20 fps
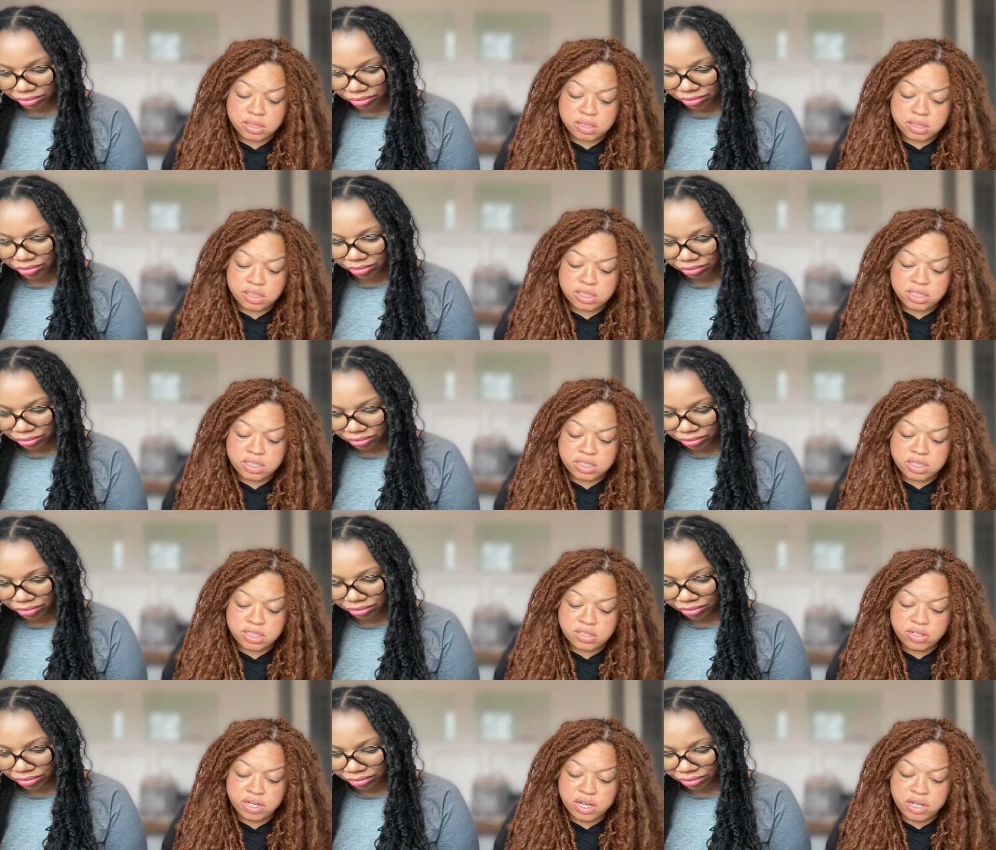
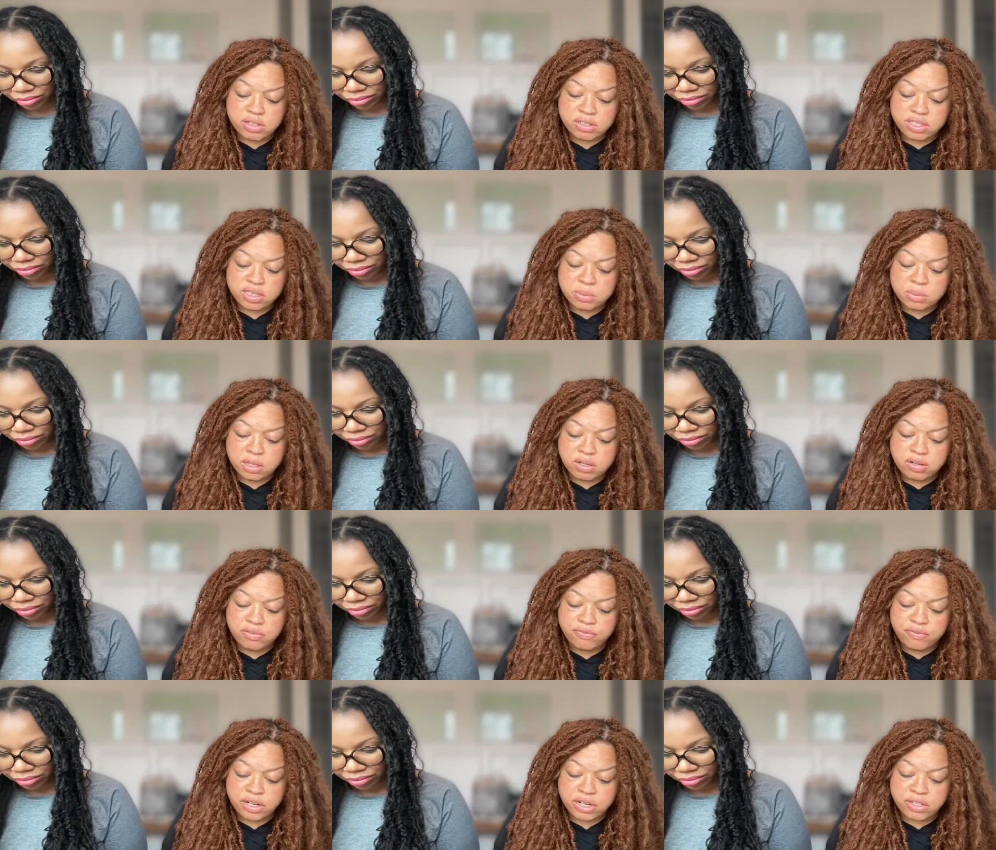Speaker 1: Consider how
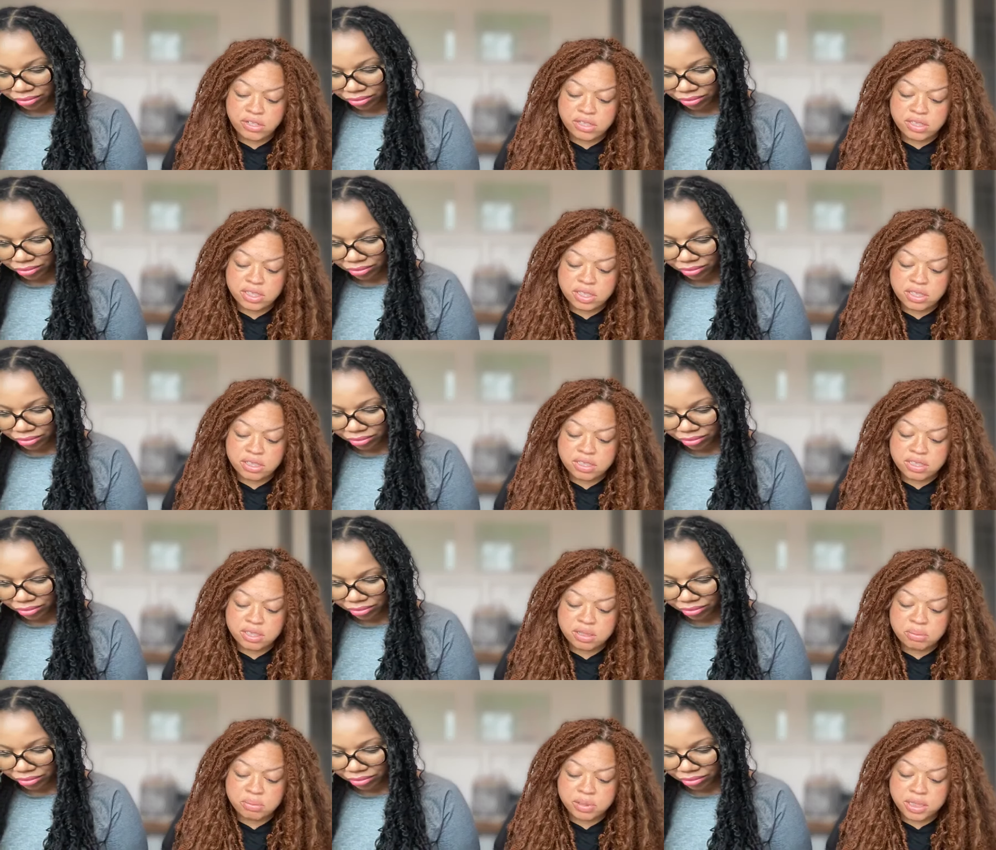small fire sets
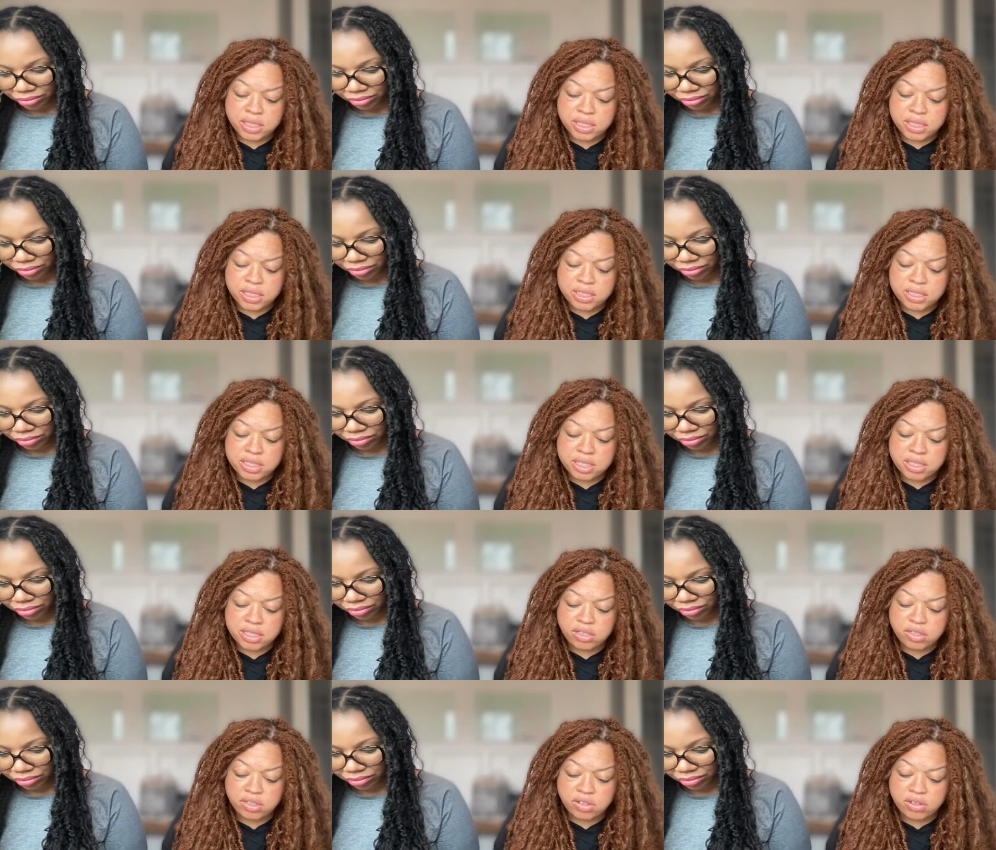ablaze in
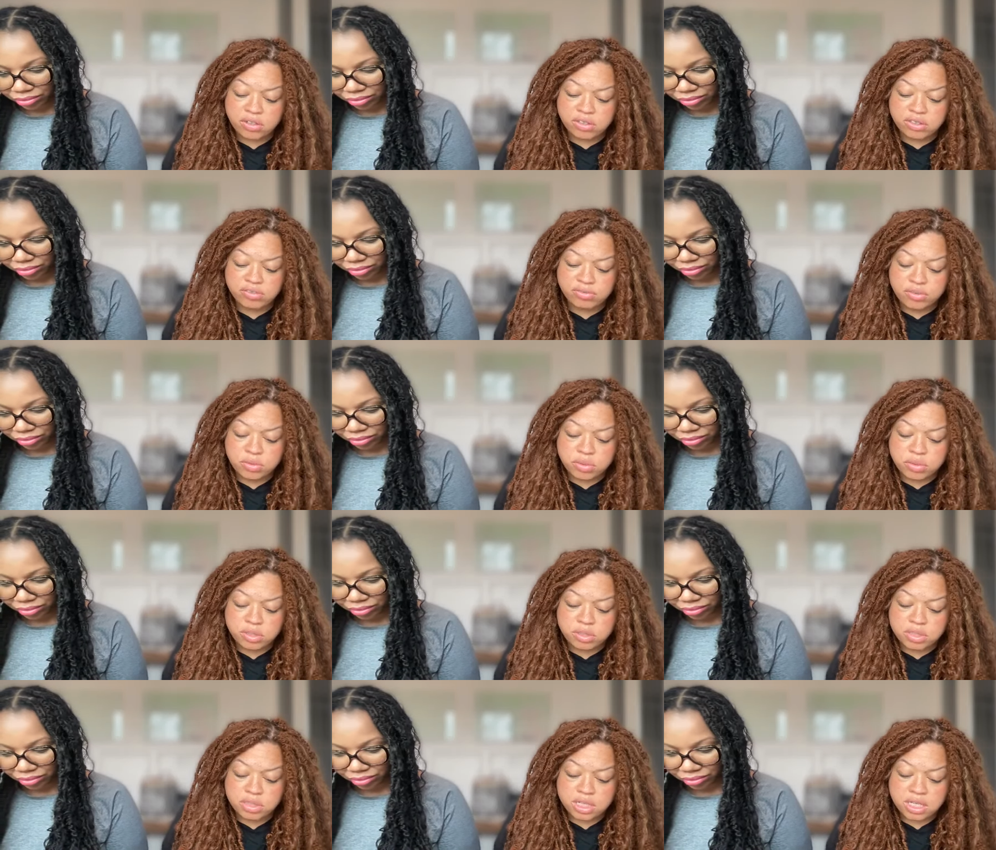a large
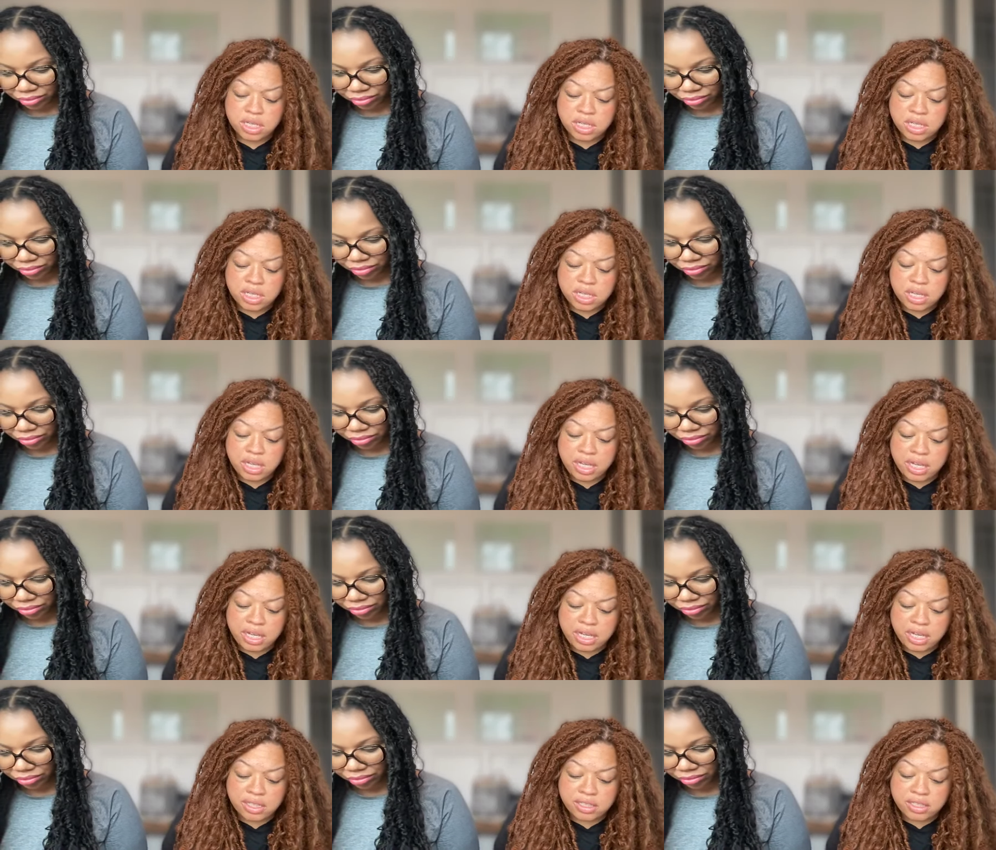forest,
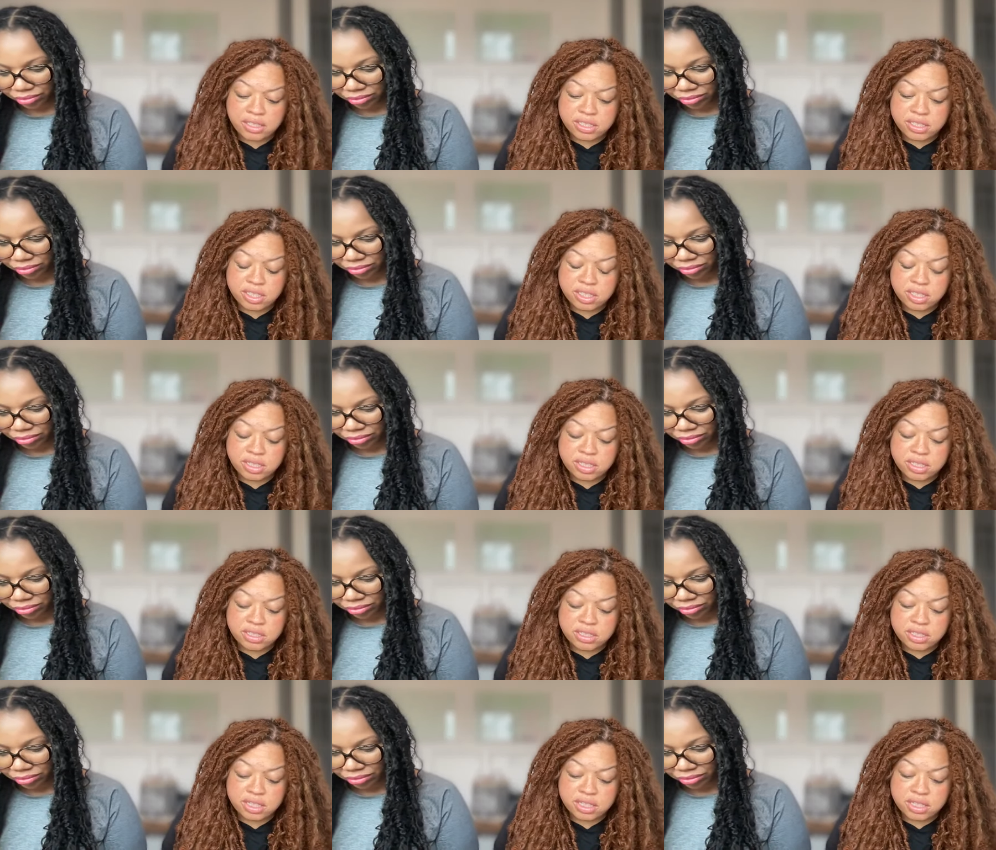and the tongue
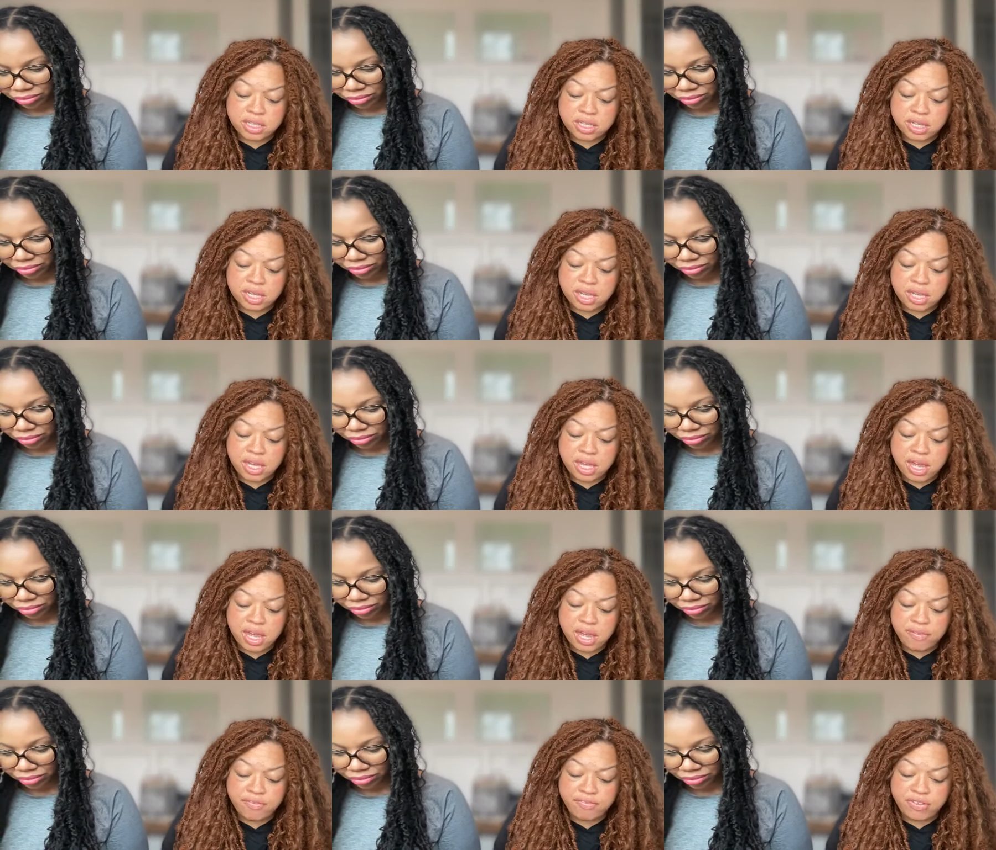is
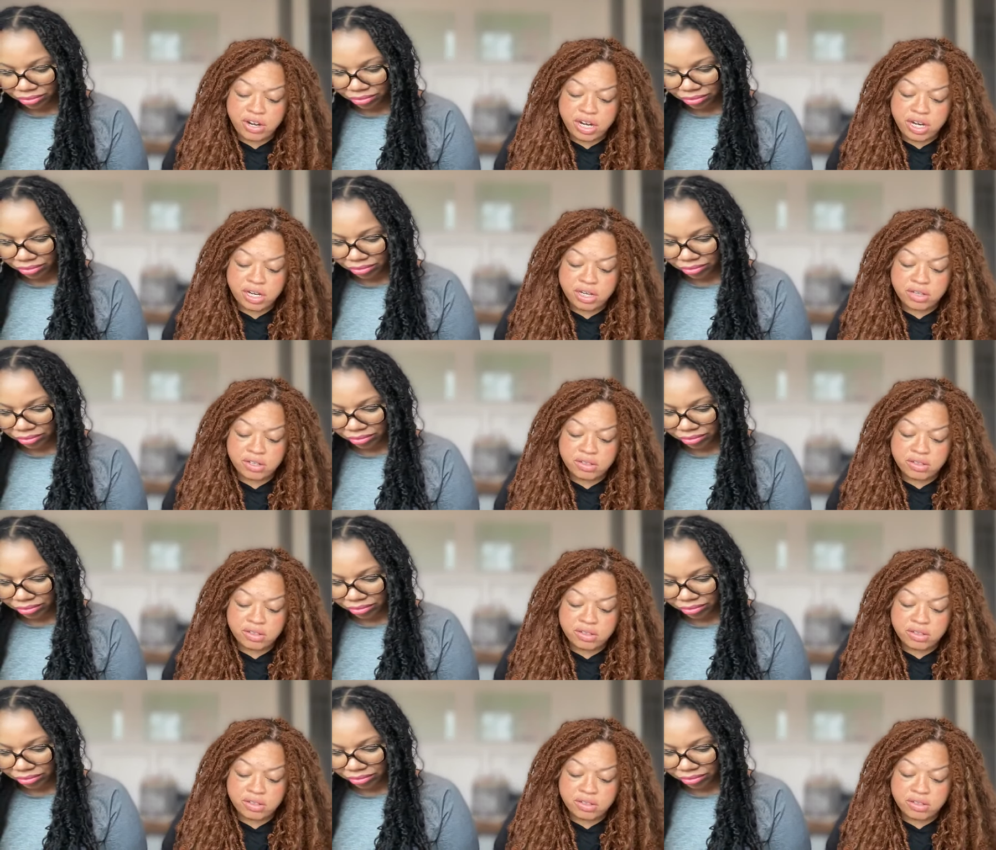a fire.